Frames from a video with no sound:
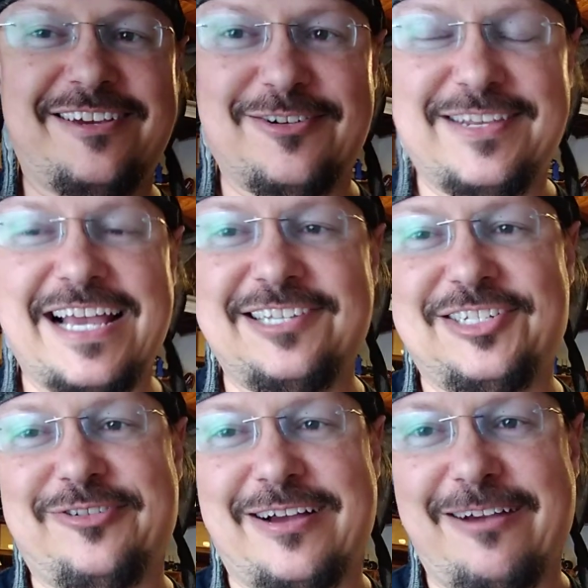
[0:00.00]
Go
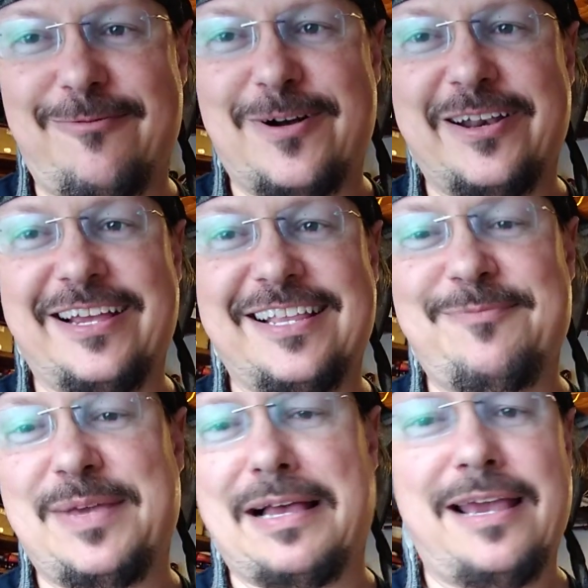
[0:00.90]
test drive one and then
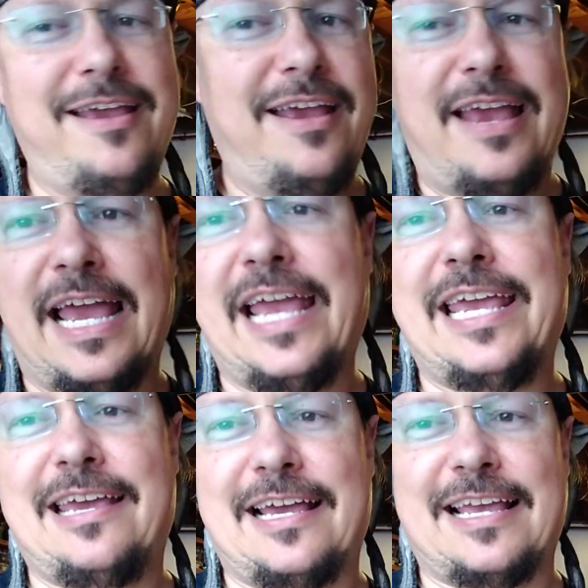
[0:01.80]
be like,
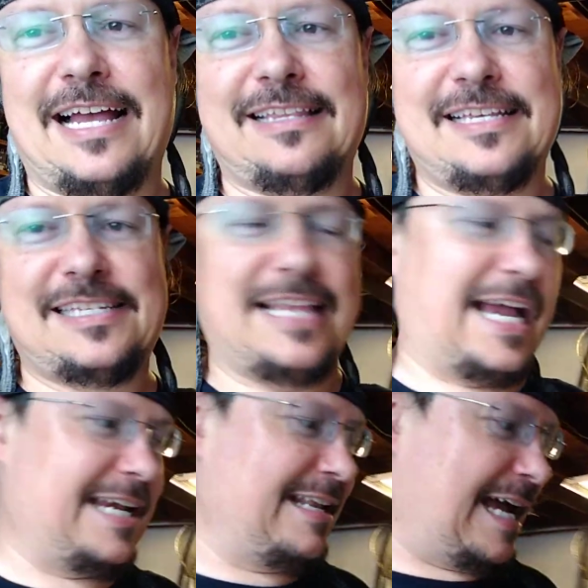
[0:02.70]
hey, I got this
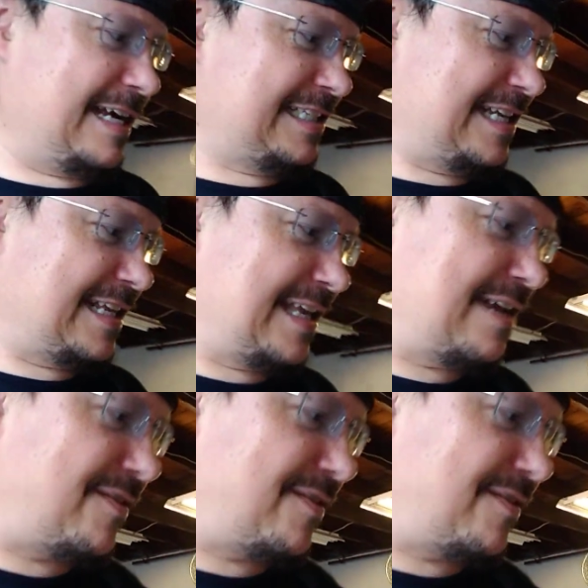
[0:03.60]
diagnostic thing.